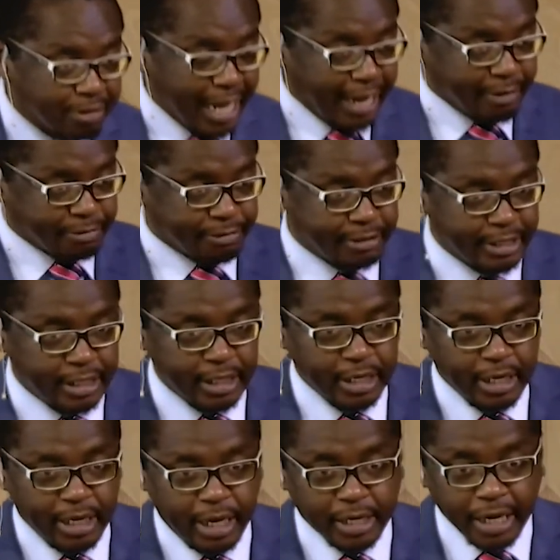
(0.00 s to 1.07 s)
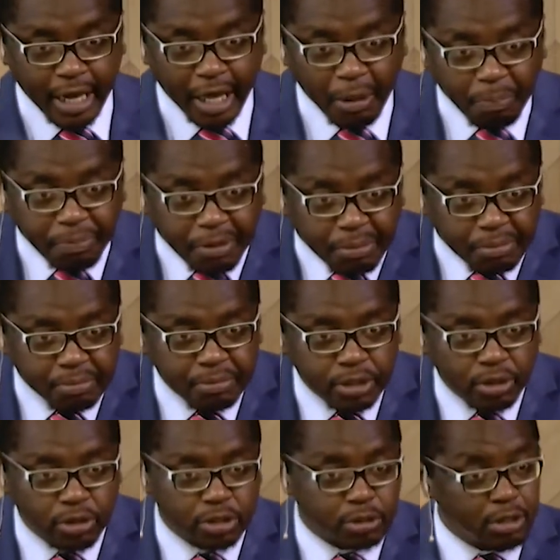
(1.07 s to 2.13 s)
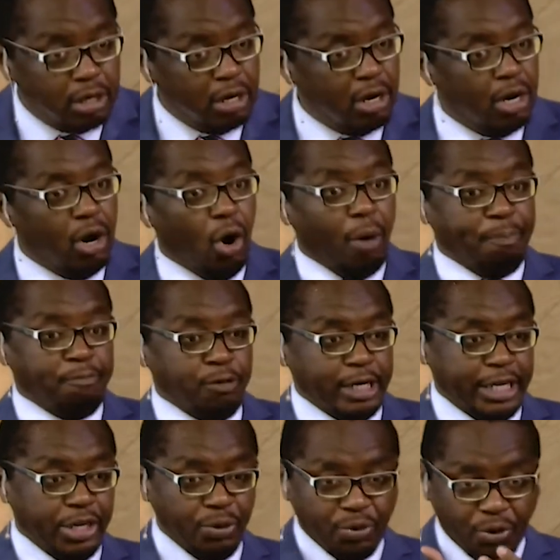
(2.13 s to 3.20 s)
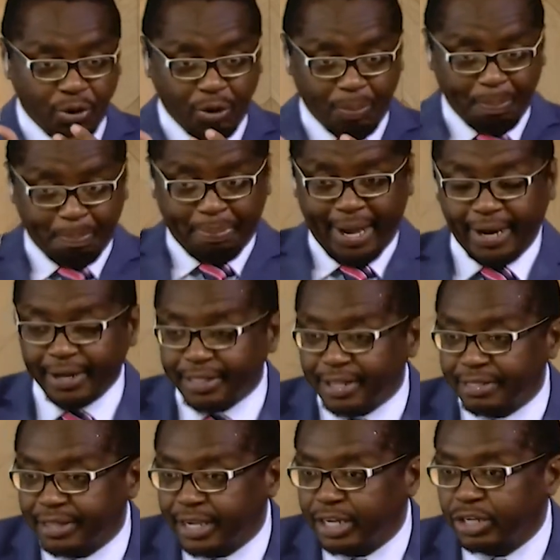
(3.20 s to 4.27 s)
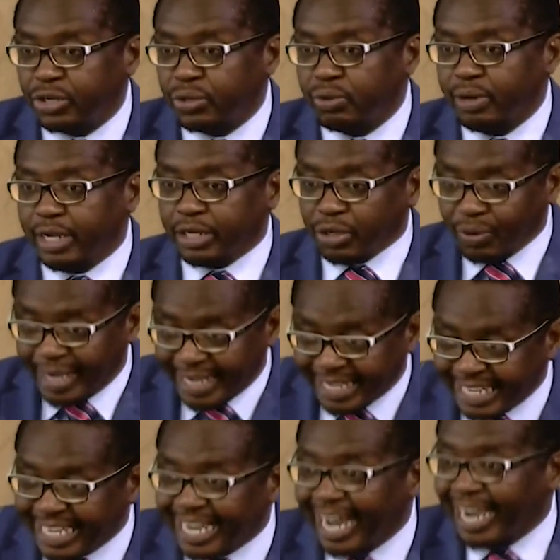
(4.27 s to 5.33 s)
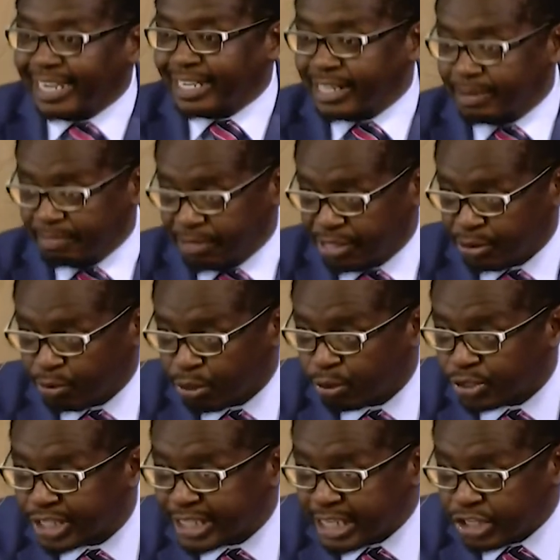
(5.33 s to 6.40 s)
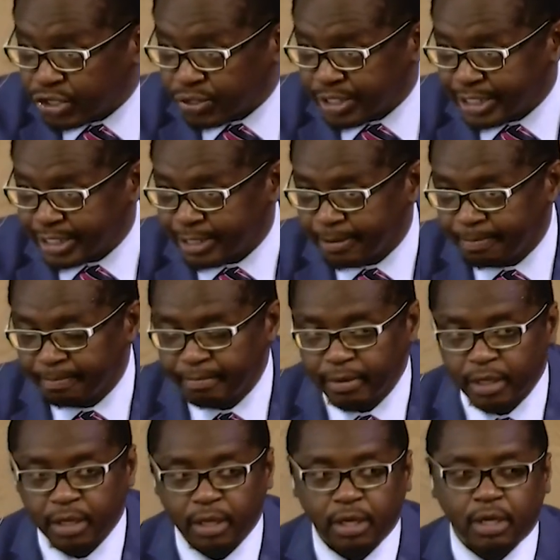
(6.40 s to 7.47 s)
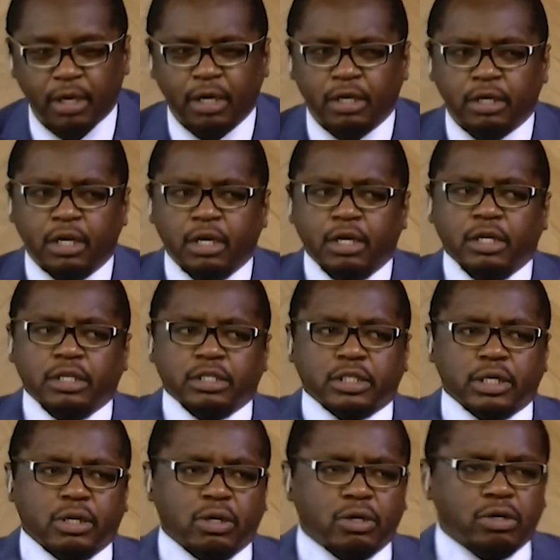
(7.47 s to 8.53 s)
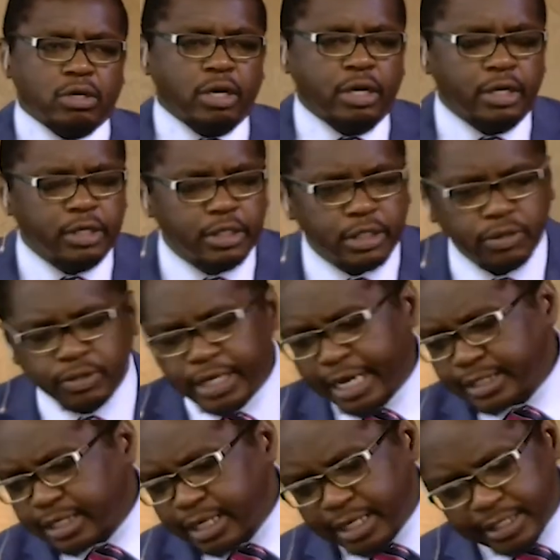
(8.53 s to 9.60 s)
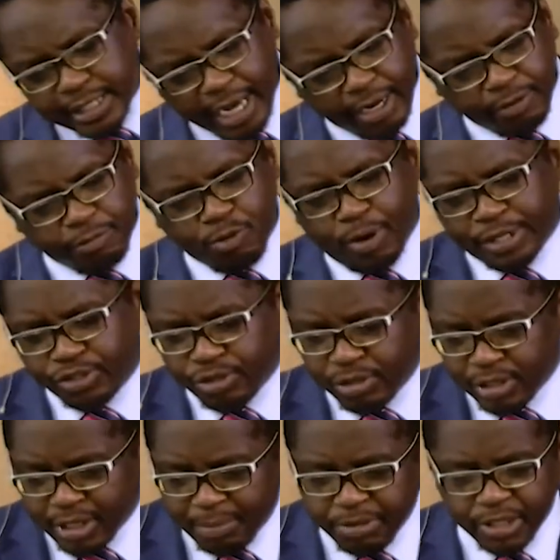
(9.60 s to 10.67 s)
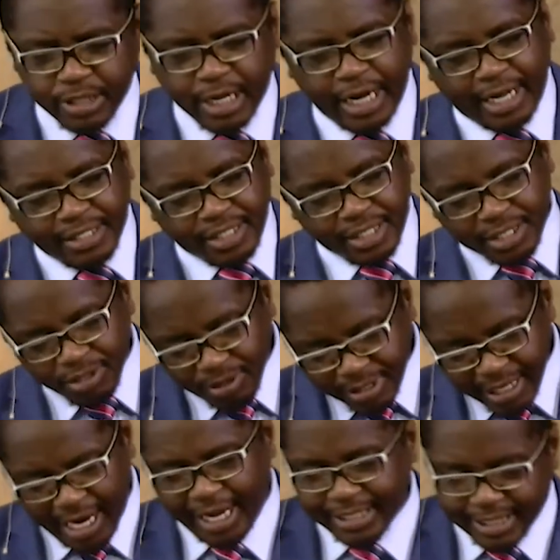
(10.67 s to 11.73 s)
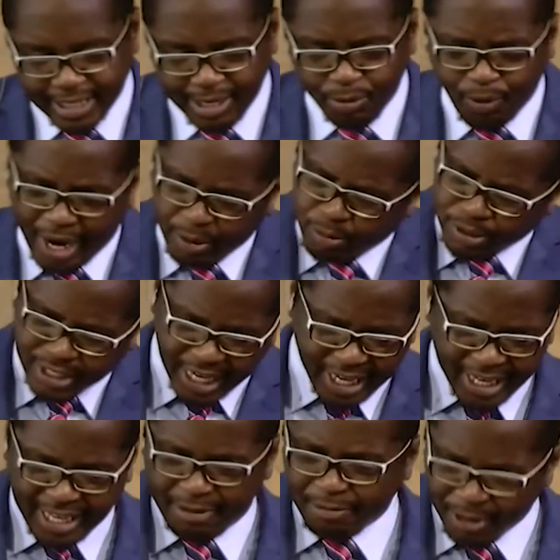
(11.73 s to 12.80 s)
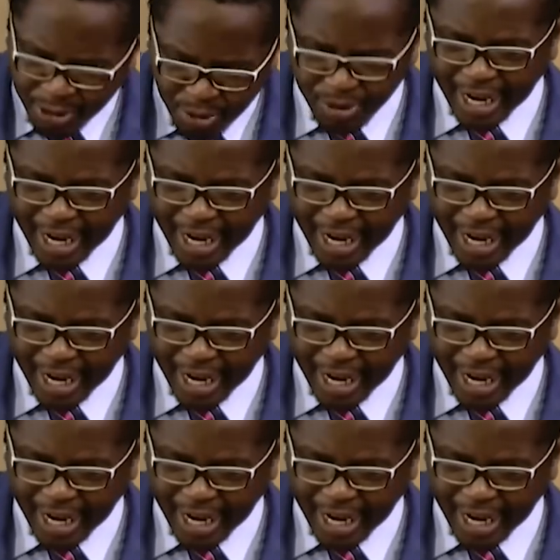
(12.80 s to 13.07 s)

life and help them because hopefully you know better than they do and you can guide them through those seasons. So she was asking a ton of questions. I'm just glad she did not ask, why was I given you